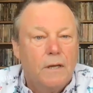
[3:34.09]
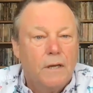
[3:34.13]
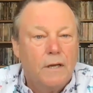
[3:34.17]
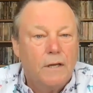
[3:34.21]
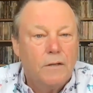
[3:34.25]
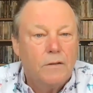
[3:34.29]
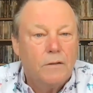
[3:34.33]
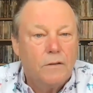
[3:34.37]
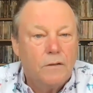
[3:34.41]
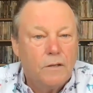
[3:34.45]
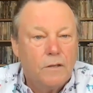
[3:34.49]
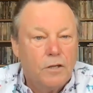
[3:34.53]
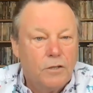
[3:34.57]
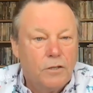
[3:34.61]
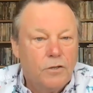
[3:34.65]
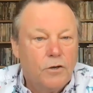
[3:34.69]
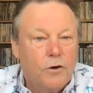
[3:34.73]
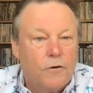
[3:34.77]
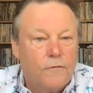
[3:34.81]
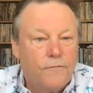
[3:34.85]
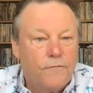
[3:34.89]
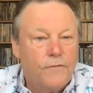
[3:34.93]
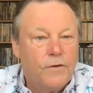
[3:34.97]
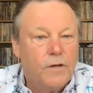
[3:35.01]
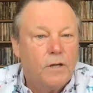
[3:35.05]
in
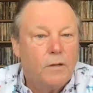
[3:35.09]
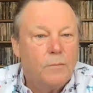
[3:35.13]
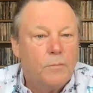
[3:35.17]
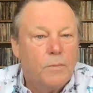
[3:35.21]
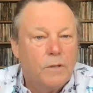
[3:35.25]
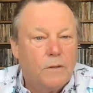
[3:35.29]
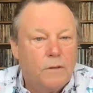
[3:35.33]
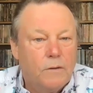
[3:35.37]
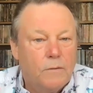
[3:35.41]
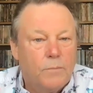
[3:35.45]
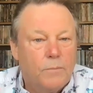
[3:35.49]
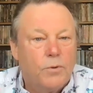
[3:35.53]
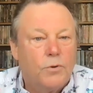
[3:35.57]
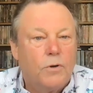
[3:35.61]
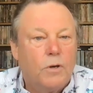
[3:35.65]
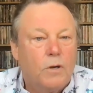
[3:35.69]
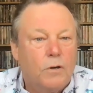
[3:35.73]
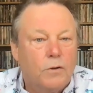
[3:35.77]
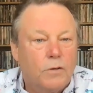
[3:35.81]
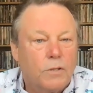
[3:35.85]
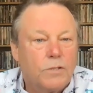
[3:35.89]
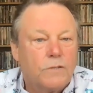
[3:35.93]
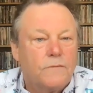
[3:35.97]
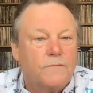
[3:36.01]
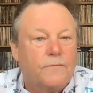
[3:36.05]
your film, and the
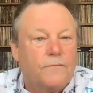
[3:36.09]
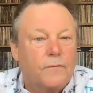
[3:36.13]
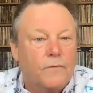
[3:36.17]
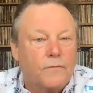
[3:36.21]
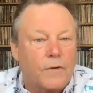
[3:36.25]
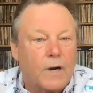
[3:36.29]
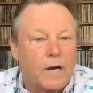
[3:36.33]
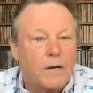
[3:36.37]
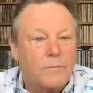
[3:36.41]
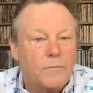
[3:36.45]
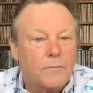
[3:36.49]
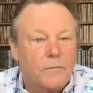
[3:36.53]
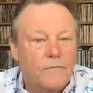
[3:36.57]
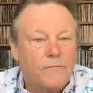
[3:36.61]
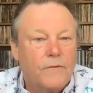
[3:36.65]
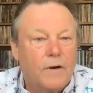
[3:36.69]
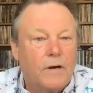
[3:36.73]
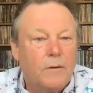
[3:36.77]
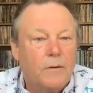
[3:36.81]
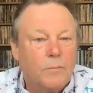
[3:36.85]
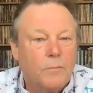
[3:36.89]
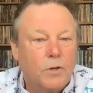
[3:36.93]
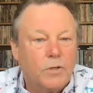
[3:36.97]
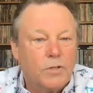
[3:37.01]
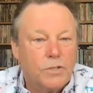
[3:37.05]
book looks
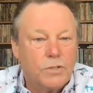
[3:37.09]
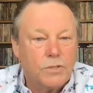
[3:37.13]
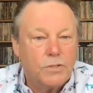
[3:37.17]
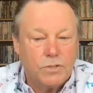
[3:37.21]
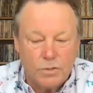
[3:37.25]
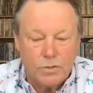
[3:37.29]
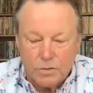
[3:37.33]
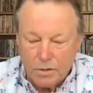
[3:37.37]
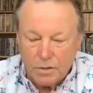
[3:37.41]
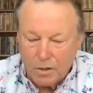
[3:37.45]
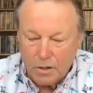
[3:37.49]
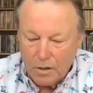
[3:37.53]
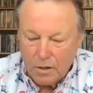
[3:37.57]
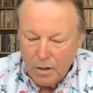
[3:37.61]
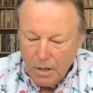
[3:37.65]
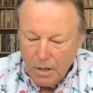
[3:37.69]
very much to